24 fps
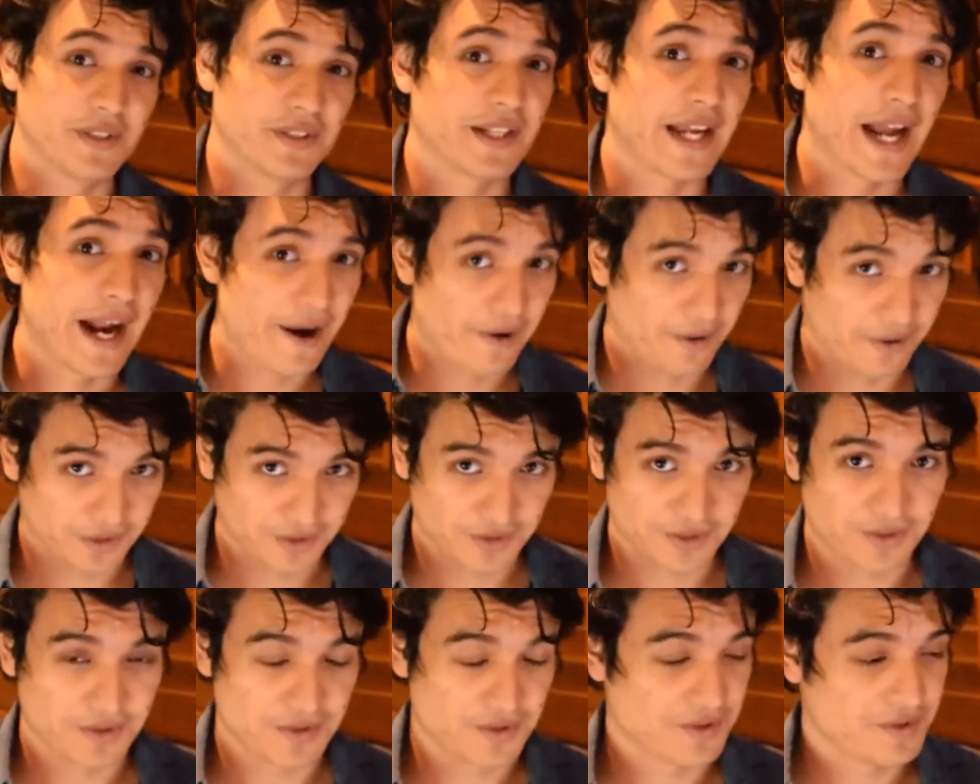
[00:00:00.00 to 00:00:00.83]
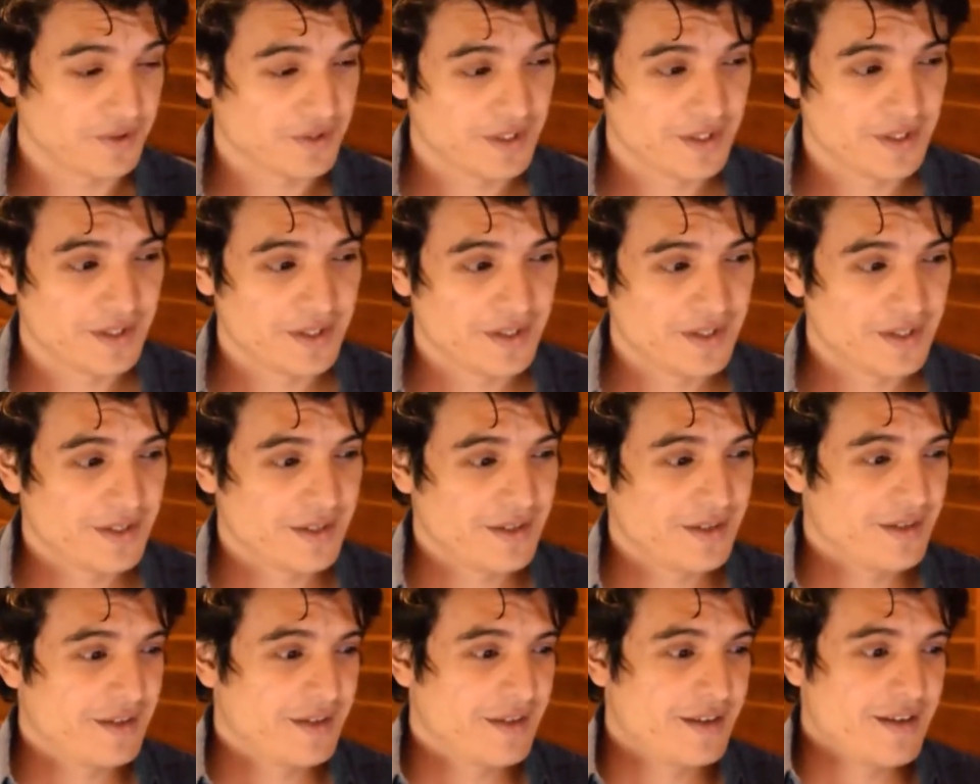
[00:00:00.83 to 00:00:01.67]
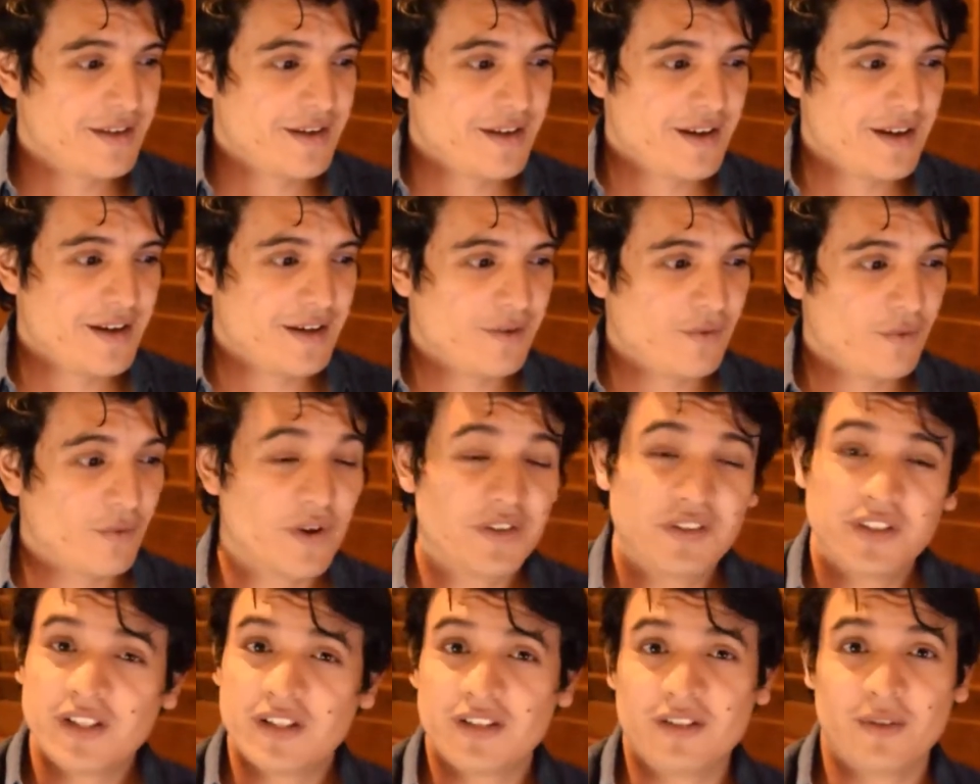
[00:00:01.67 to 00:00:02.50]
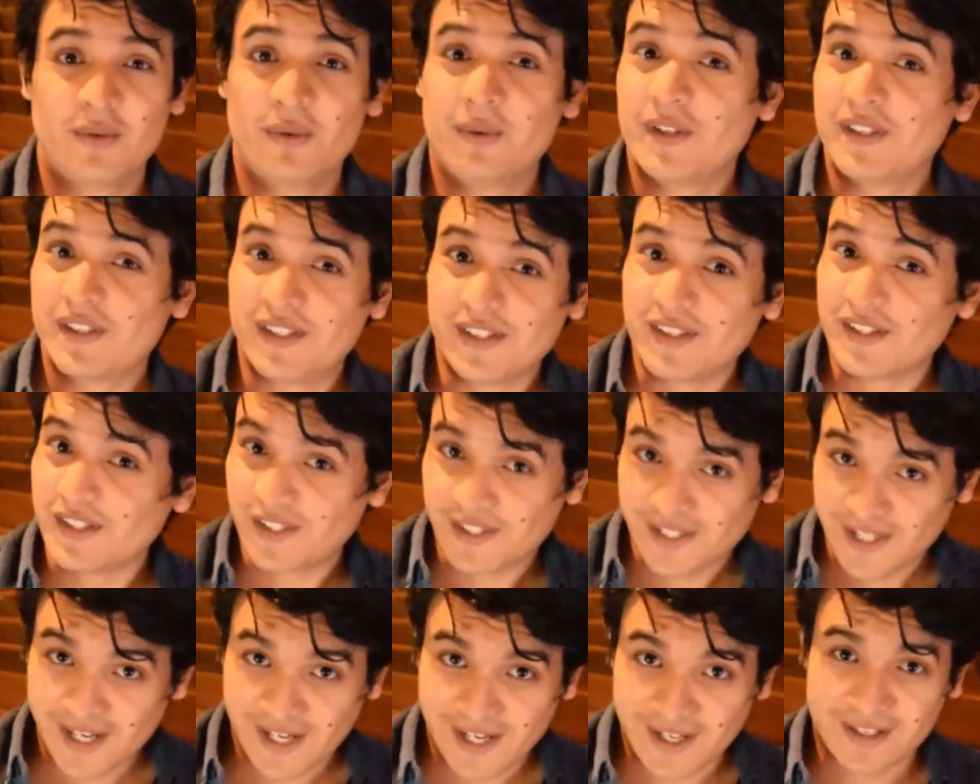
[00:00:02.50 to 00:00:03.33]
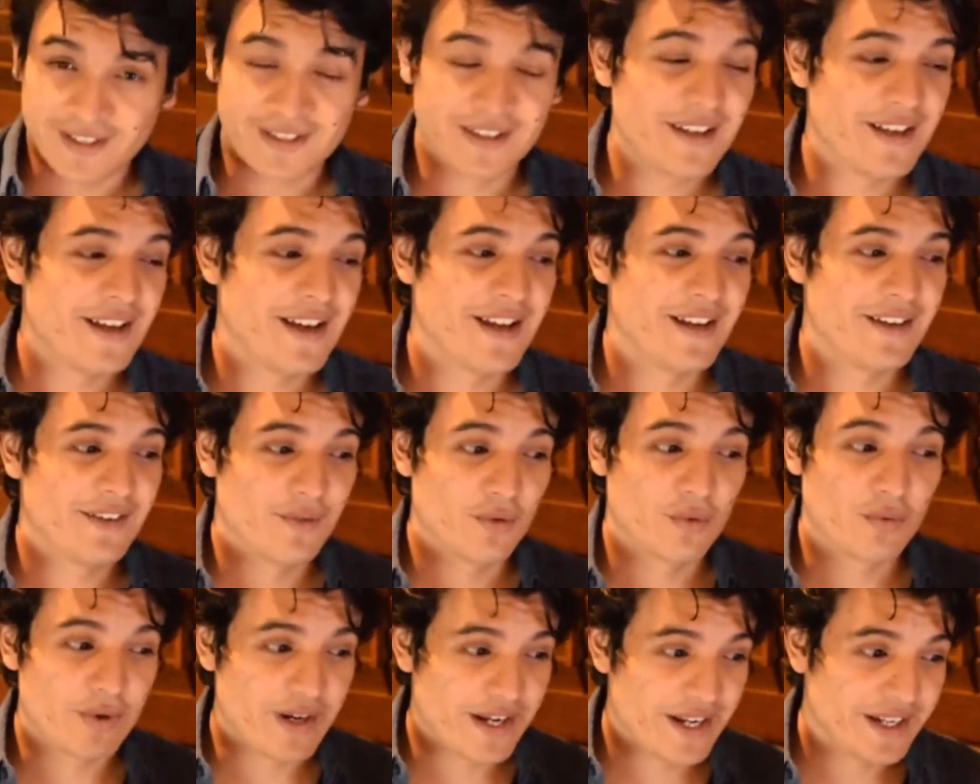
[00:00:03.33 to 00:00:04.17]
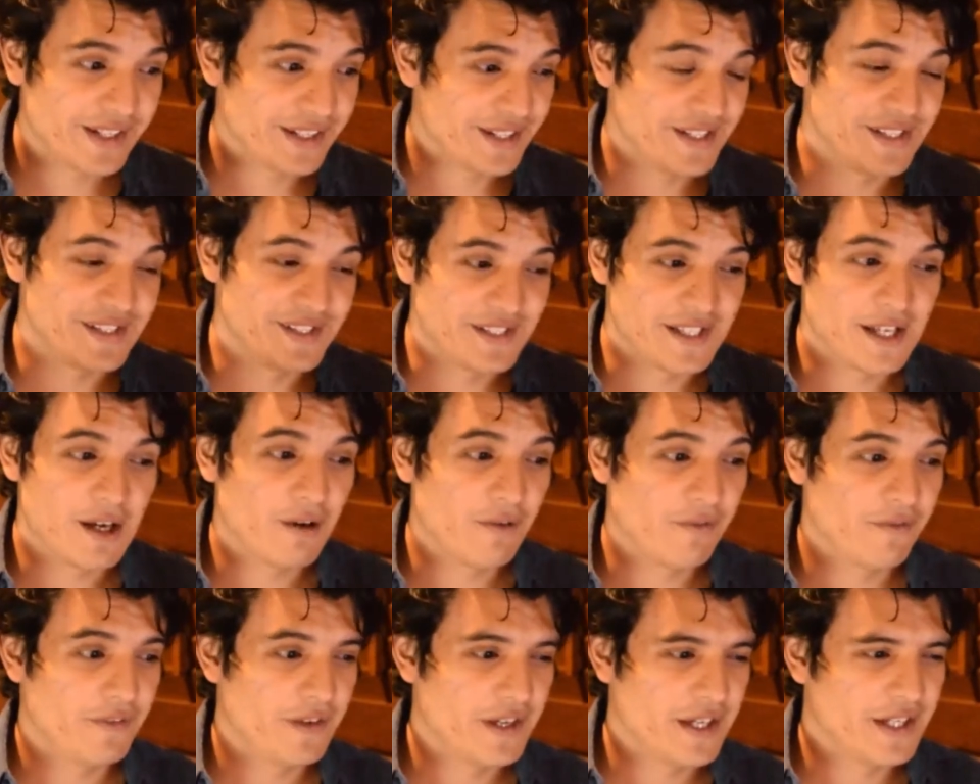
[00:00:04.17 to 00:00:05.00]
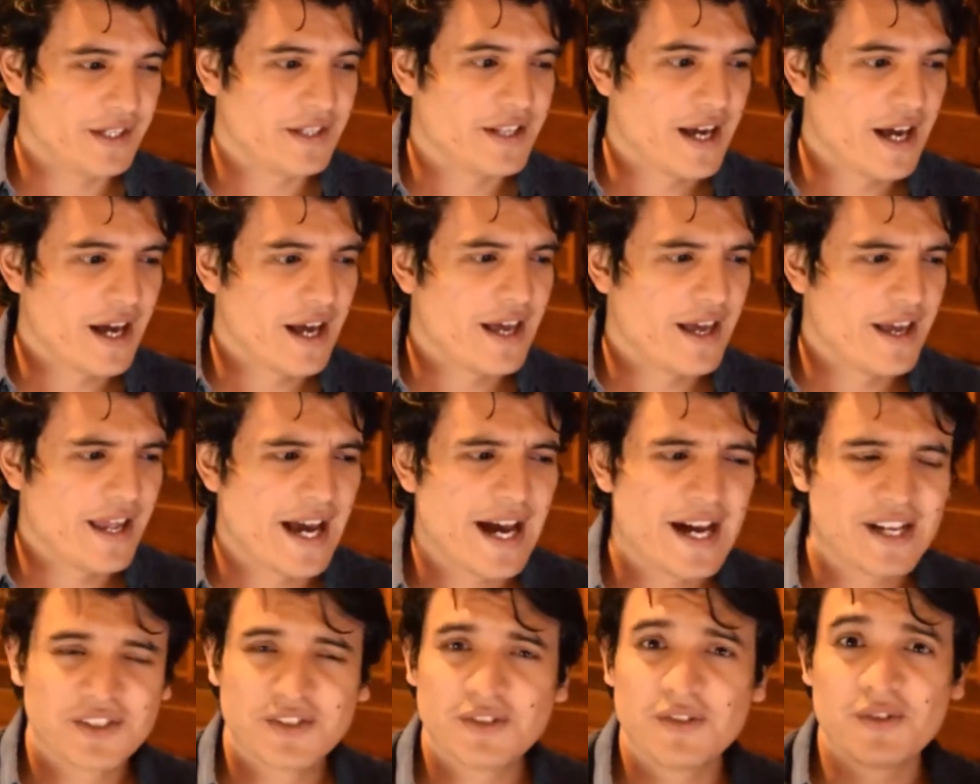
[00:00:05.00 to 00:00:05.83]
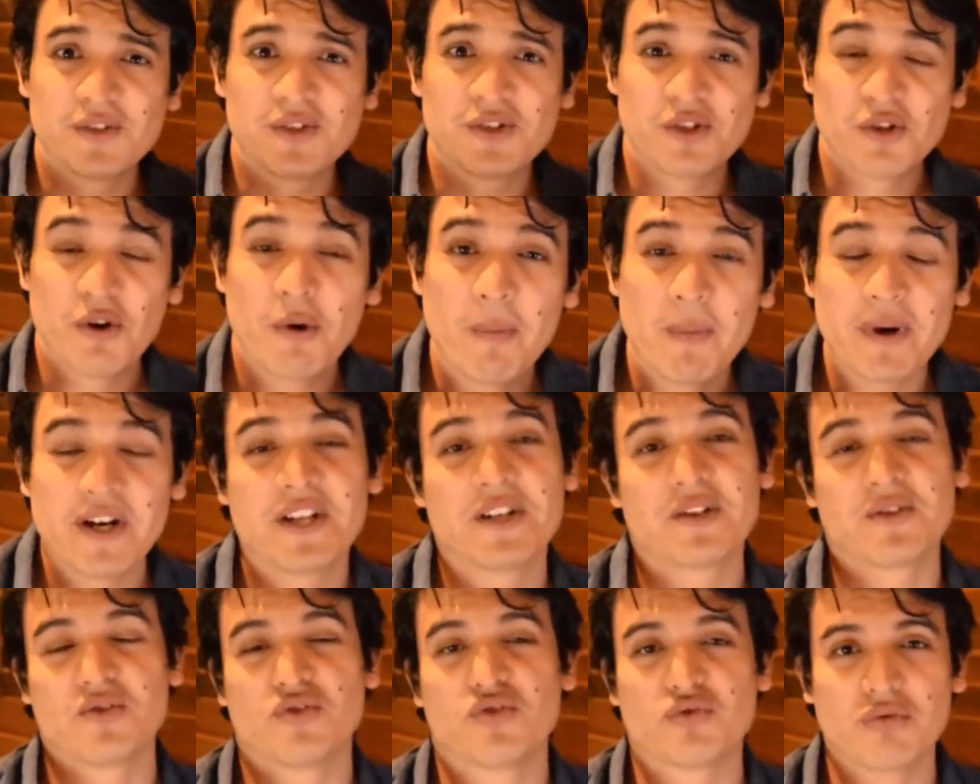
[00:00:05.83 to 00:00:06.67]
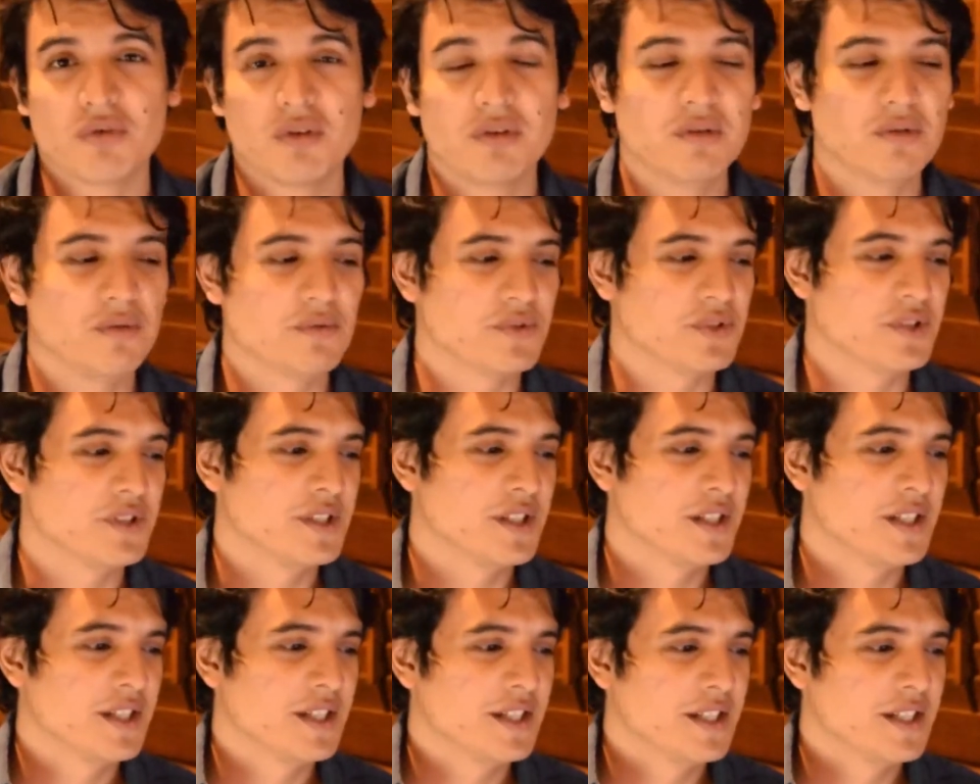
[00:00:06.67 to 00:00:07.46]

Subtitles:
characters. What they do is insane, and the rig itself, it has so many controls.